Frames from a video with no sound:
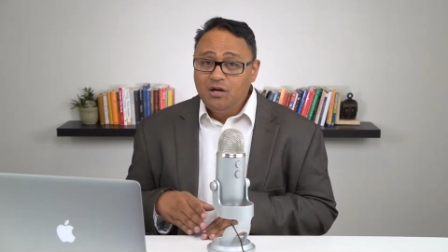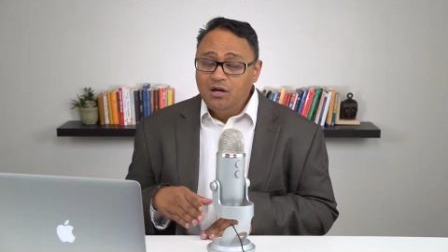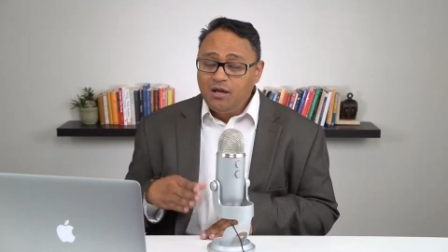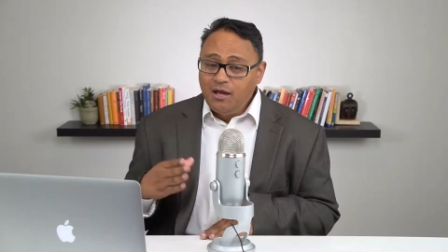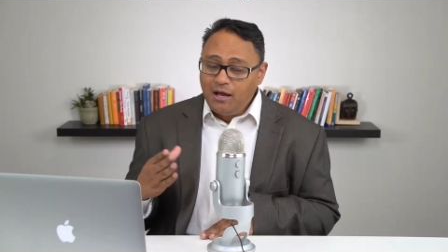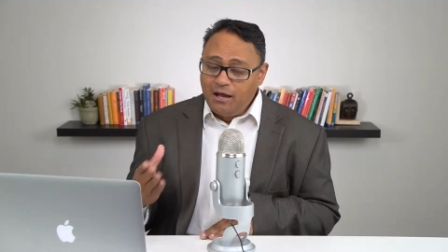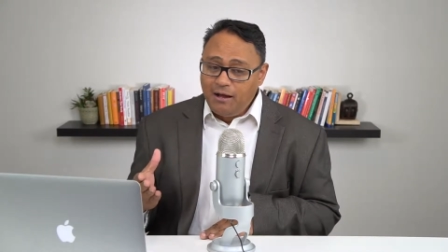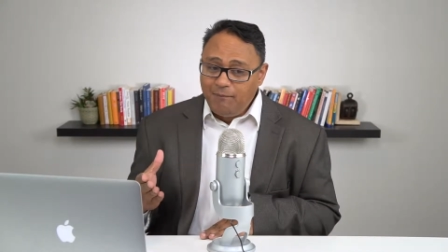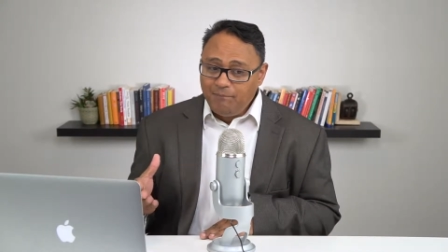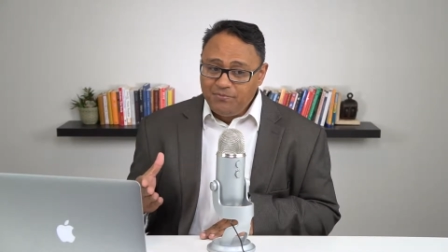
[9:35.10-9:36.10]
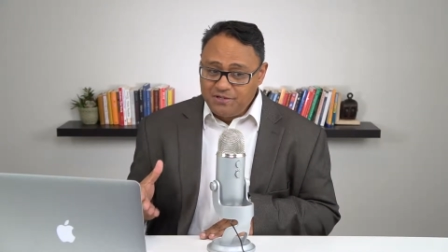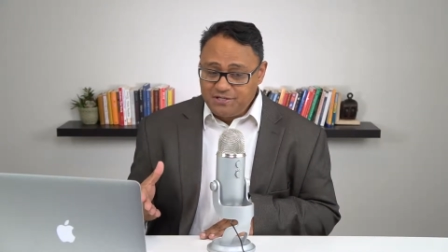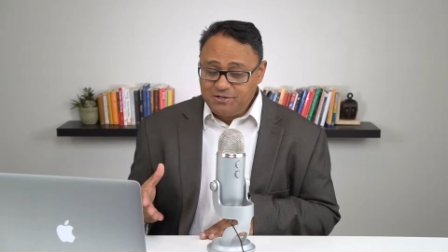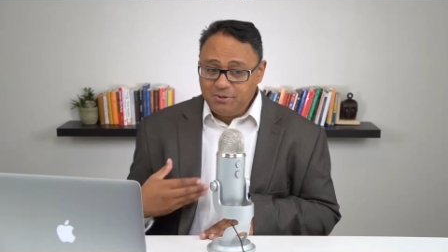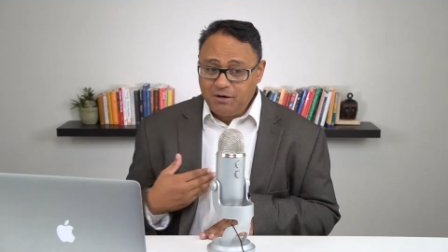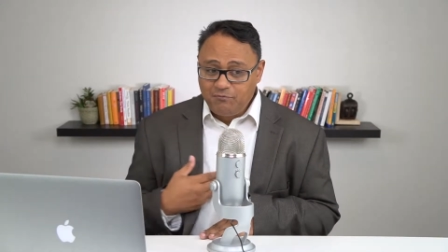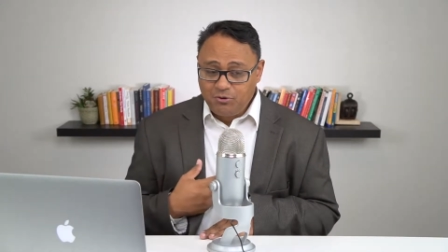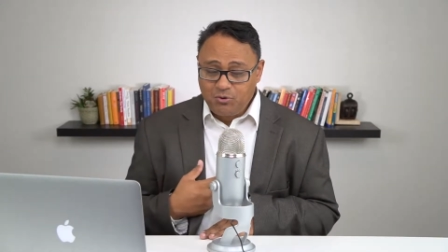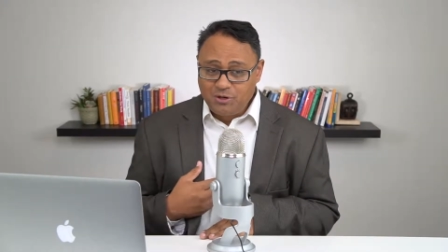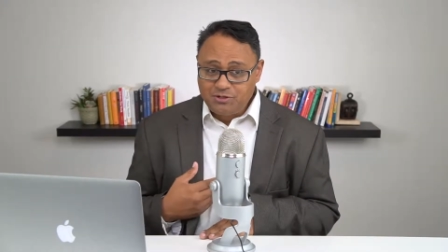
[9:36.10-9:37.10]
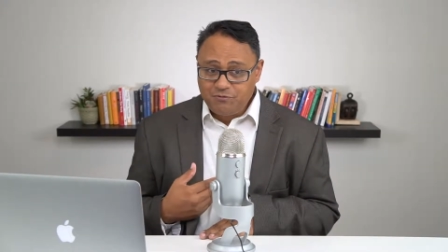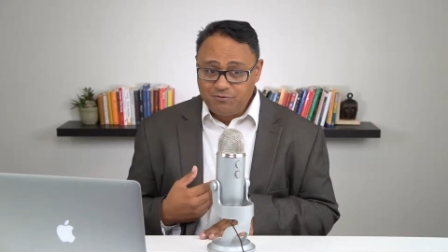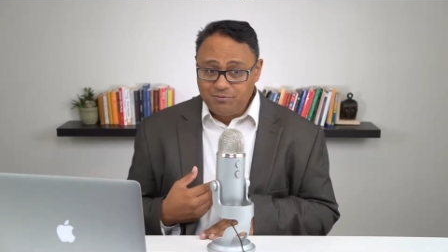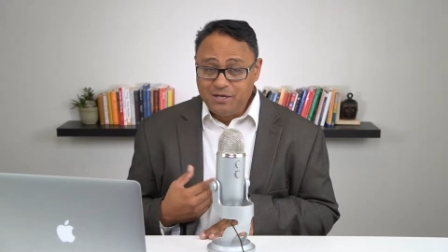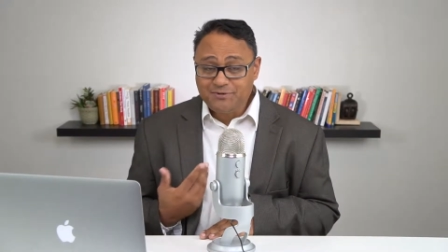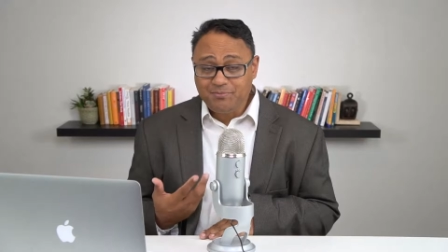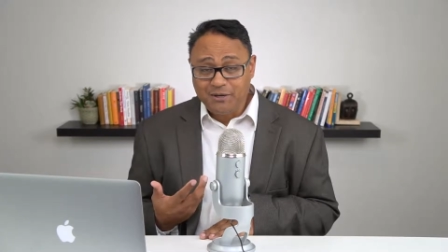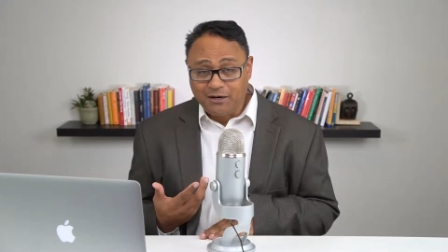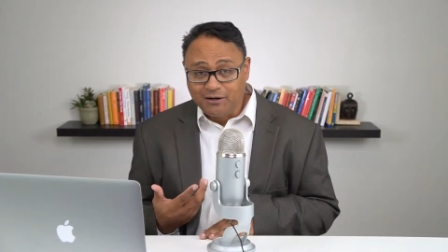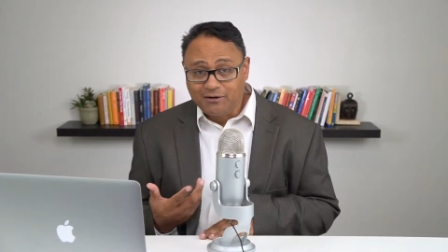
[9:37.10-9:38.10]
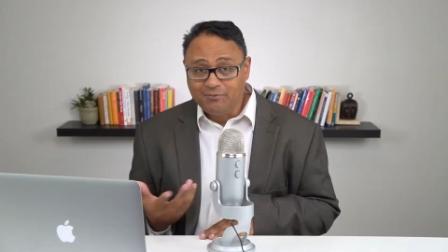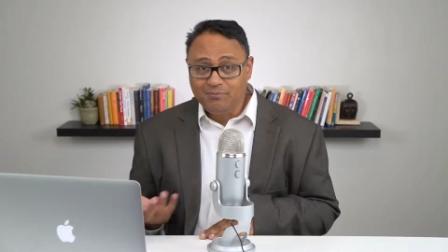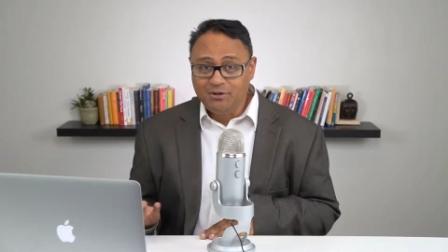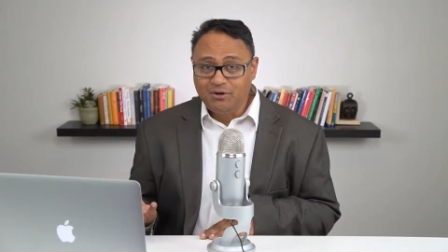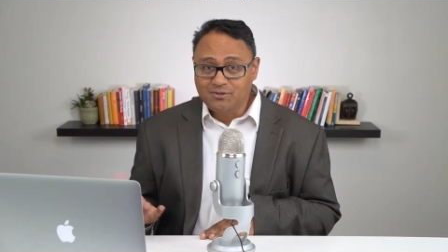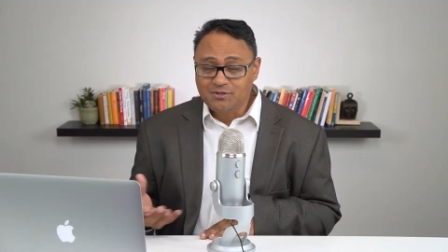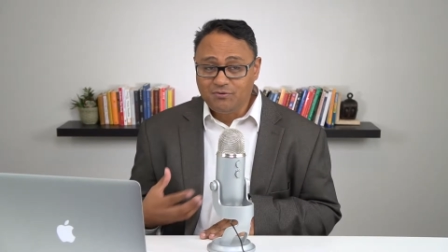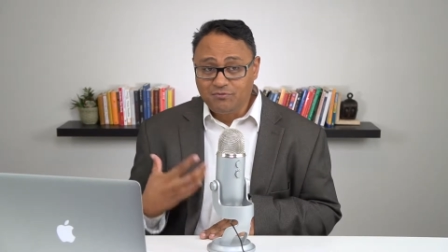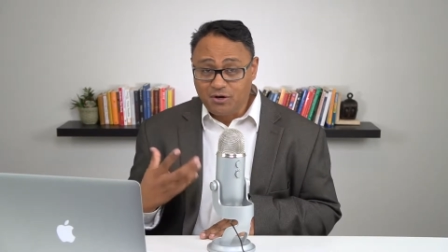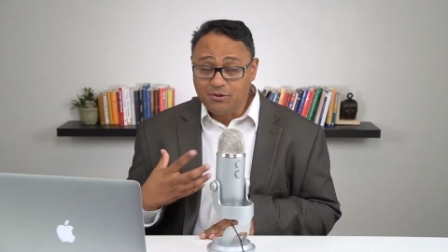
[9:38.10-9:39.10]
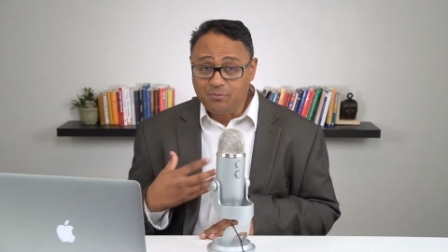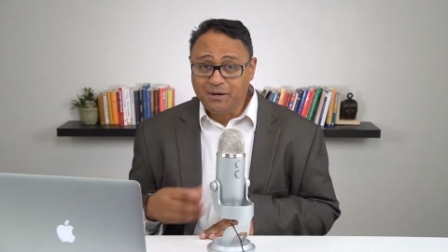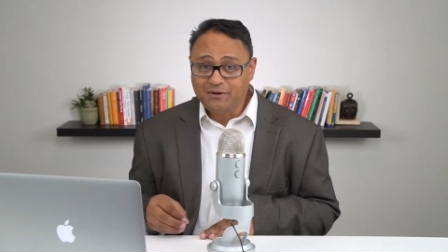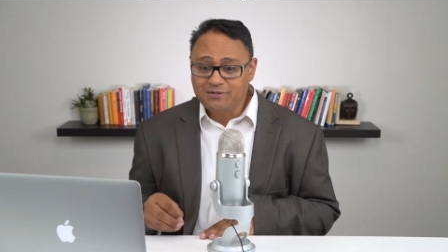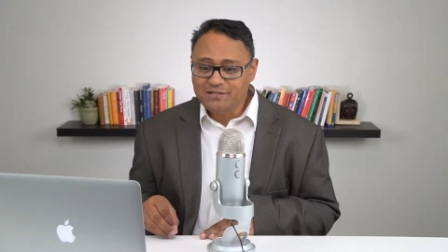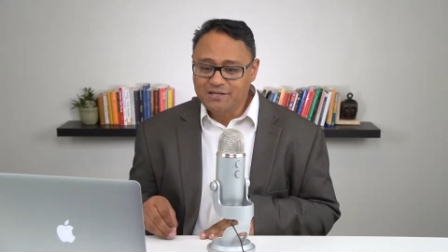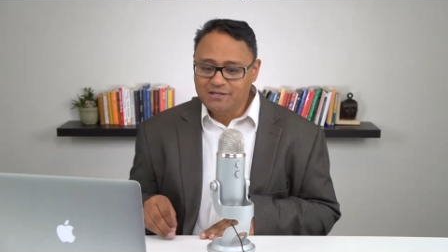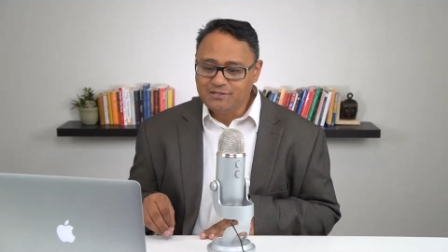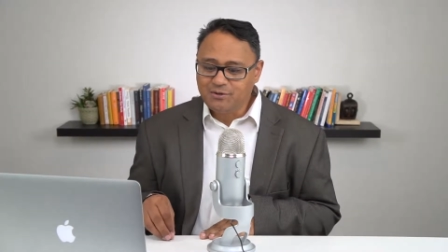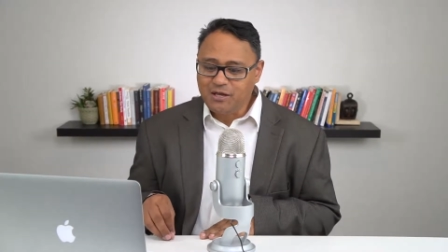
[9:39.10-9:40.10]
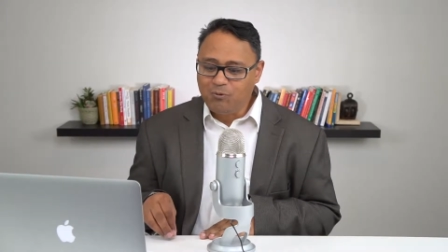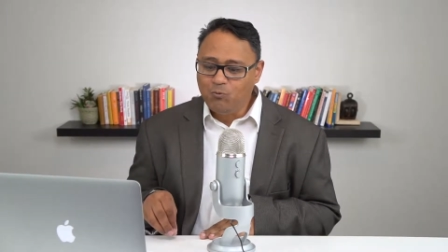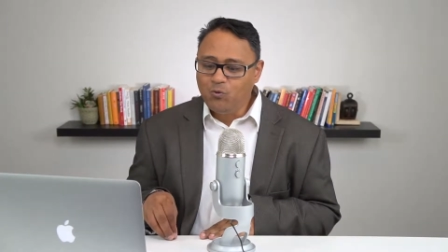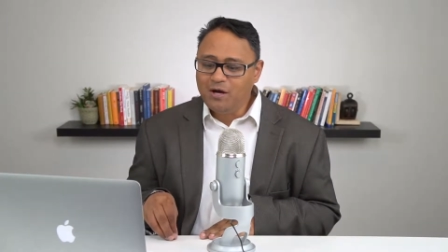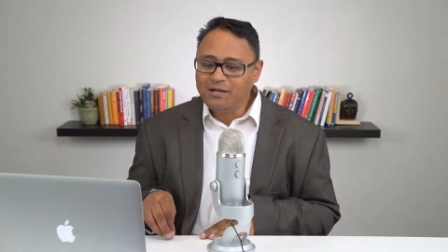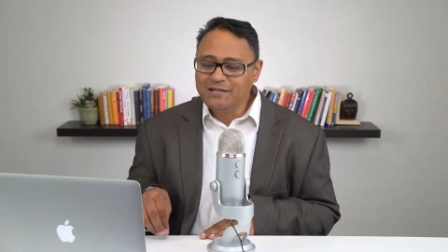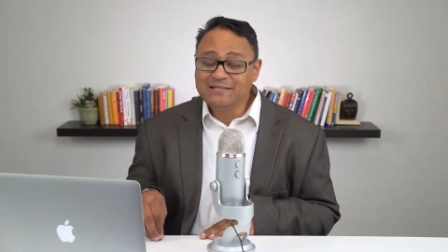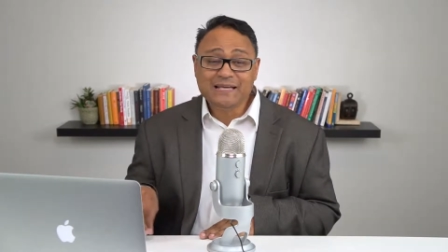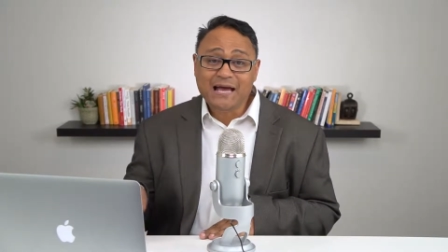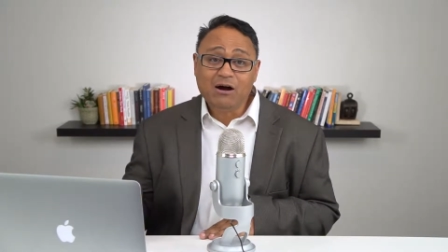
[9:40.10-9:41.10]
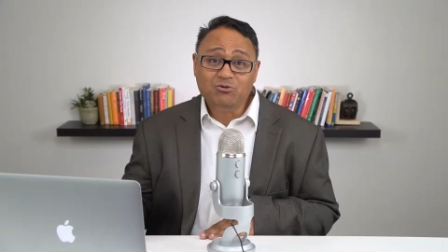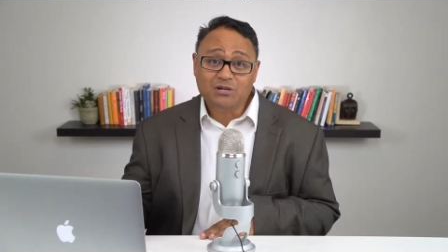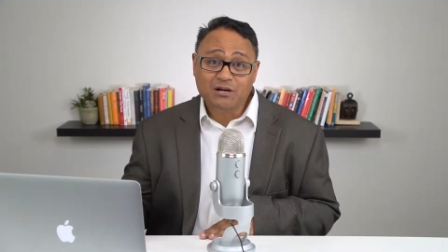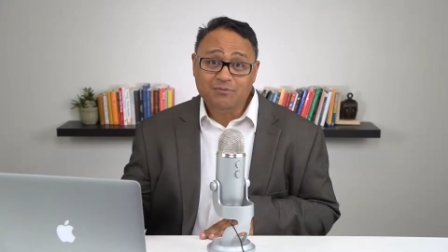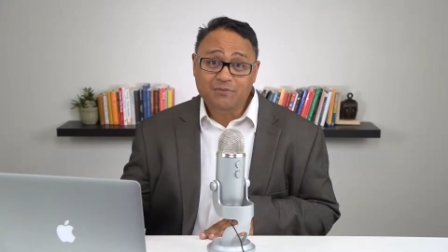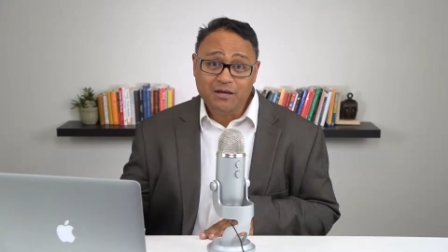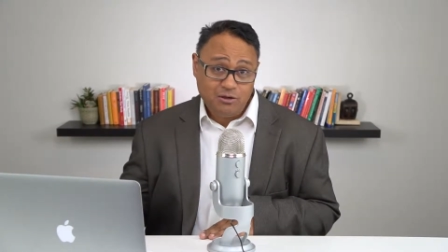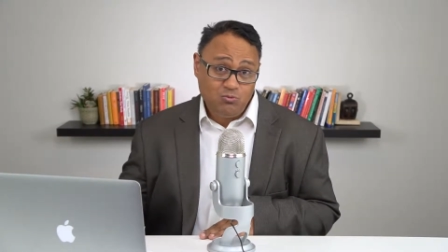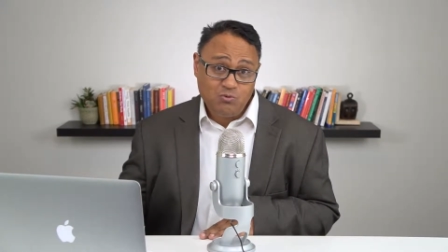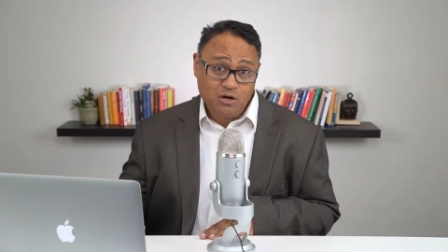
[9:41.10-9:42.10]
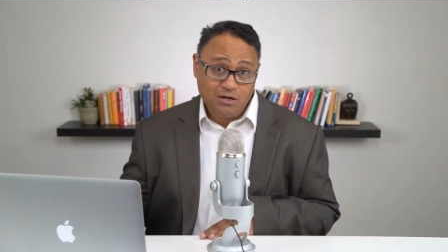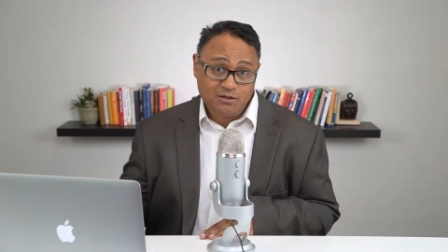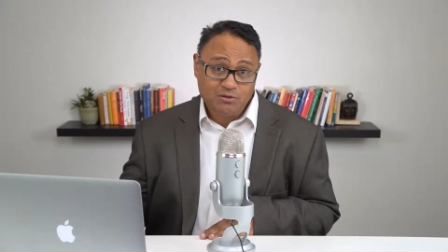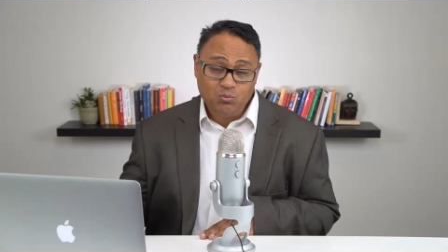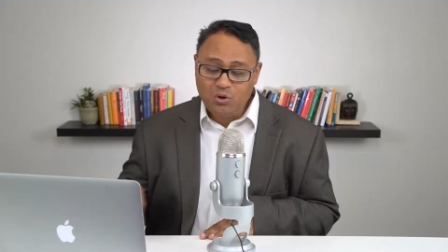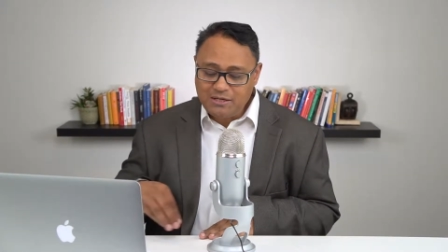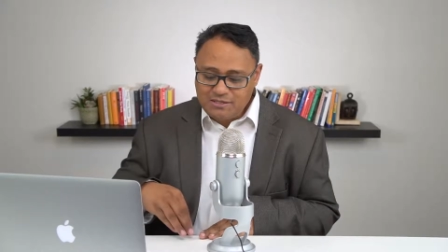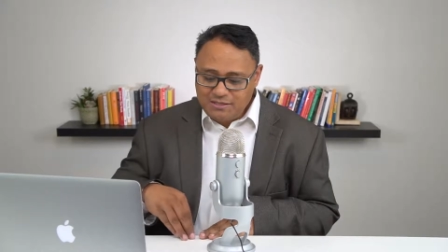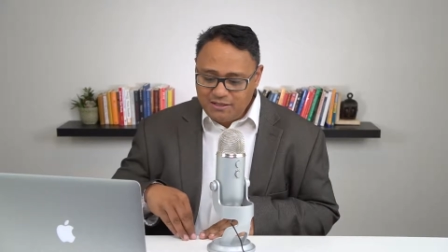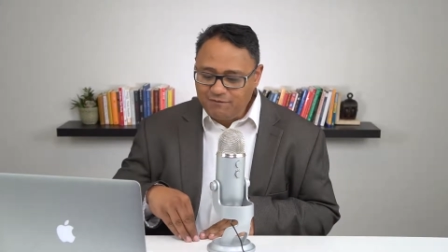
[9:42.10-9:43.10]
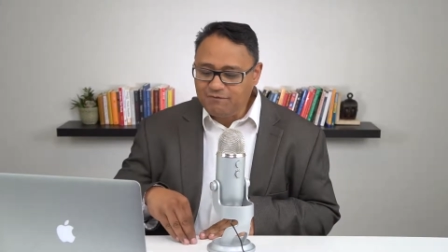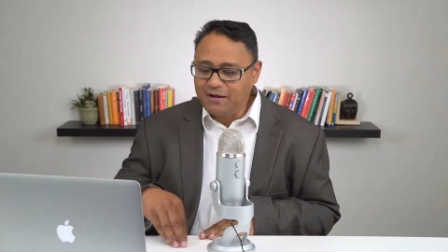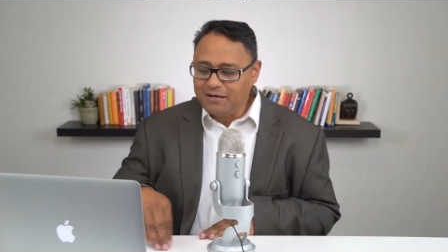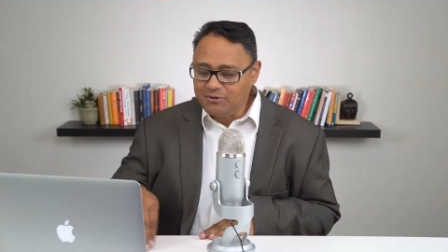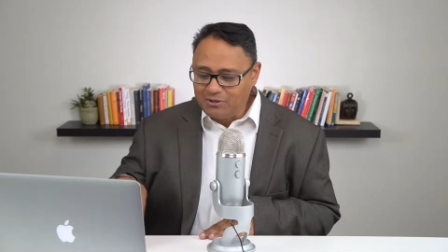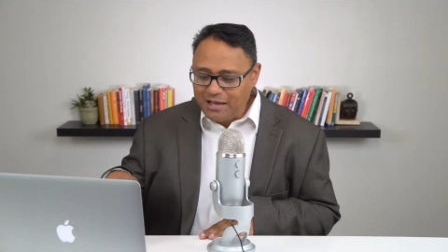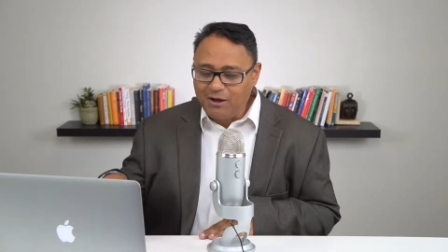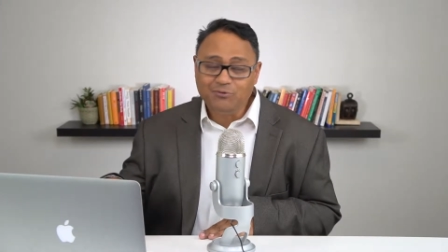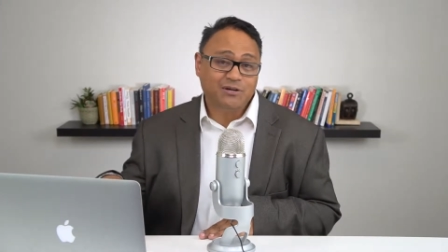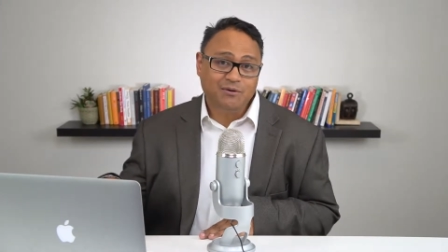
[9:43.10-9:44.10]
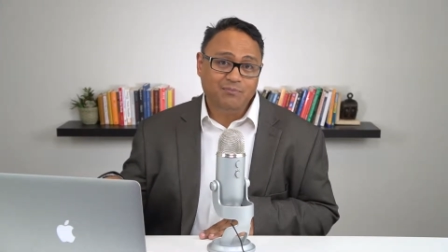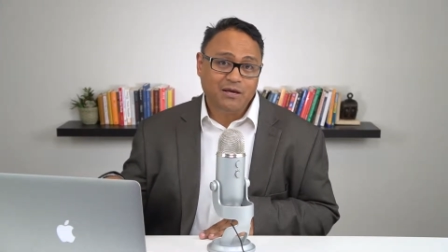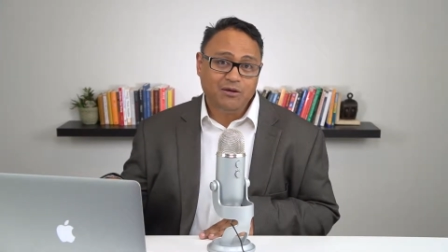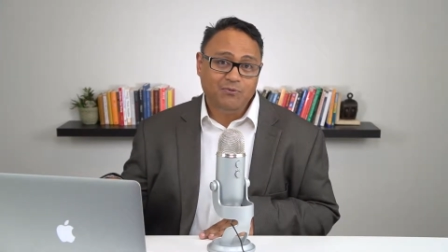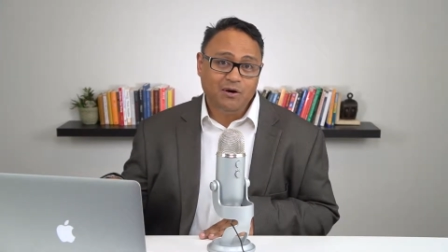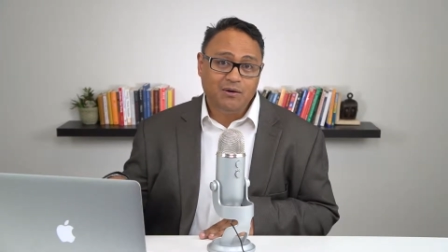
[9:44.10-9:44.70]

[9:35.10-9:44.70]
This has been a helpful question for me as a parent, but also for other parents is, okay, what is the outcome that you want? What is the final outcome that you want?